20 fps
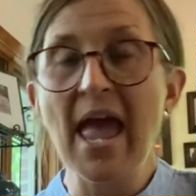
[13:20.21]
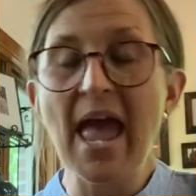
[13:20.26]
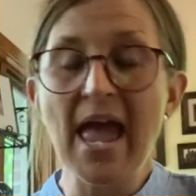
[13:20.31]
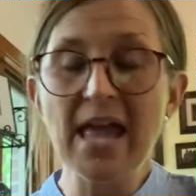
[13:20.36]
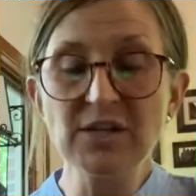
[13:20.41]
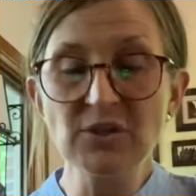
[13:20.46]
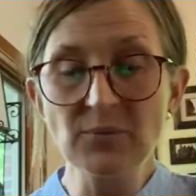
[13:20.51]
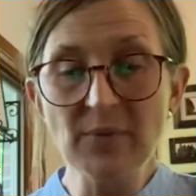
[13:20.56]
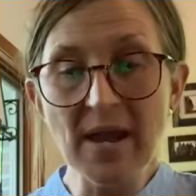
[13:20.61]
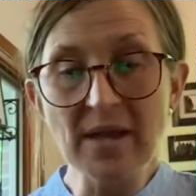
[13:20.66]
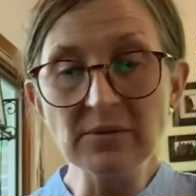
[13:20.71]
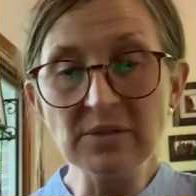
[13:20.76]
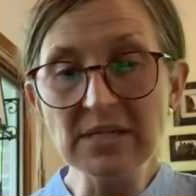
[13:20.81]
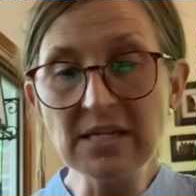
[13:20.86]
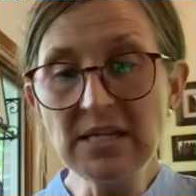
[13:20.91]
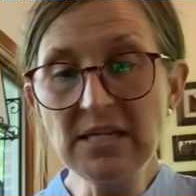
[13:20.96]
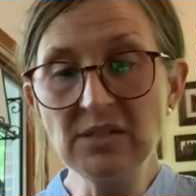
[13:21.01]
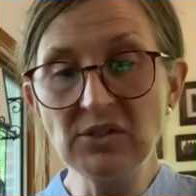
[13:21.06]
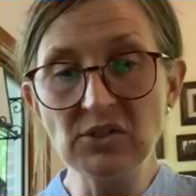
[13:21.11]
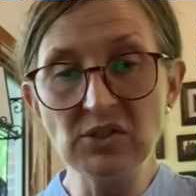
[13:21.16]
And around
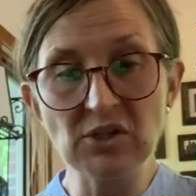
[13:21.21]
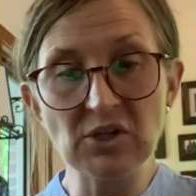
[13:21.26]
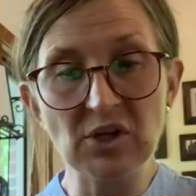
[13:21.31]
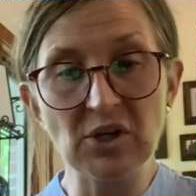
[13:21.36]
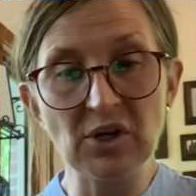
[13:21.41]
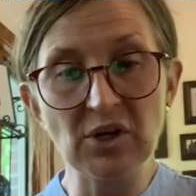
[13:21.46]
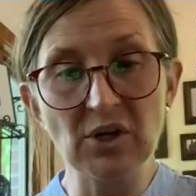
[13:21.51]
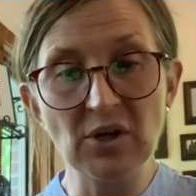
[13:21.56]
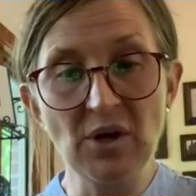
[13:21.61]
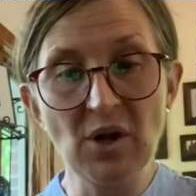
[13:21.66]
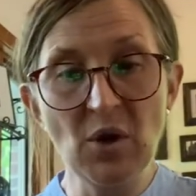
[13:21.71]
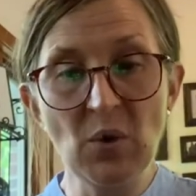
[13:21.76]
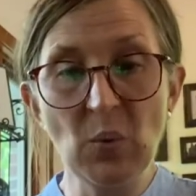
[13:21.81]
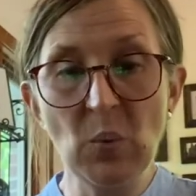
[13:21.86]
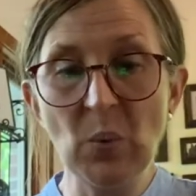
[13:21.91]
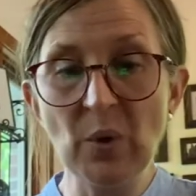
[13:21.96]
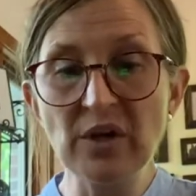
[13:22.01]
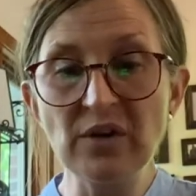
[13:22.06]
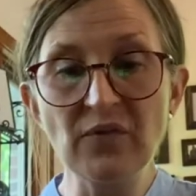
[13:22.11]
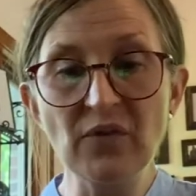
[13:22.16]
Easter,
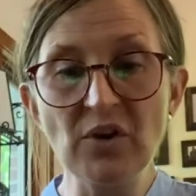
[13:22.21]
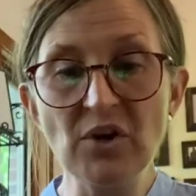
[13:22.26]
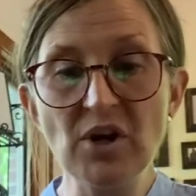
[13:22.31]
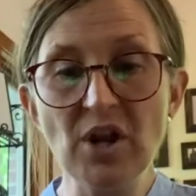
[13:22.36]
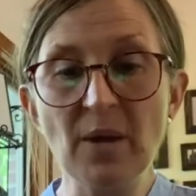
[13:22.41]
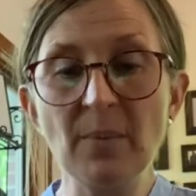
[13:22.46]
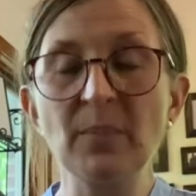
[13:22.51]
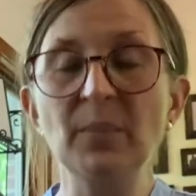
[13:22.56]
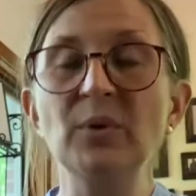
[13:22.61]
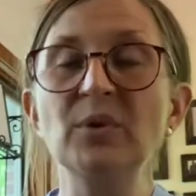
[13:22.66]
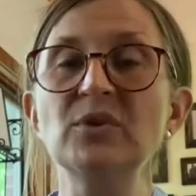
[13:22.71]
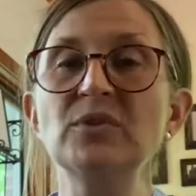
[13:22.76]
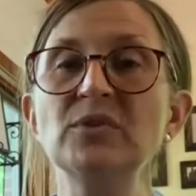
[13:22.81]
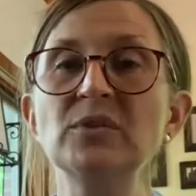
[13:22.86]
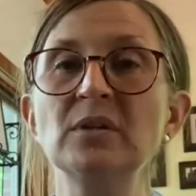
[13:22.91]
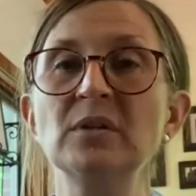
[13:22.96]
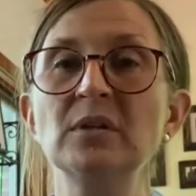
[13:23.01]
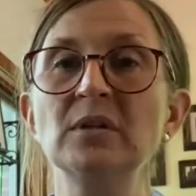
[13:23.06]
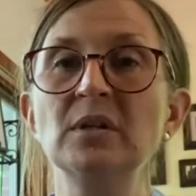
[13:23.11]
one of our numbers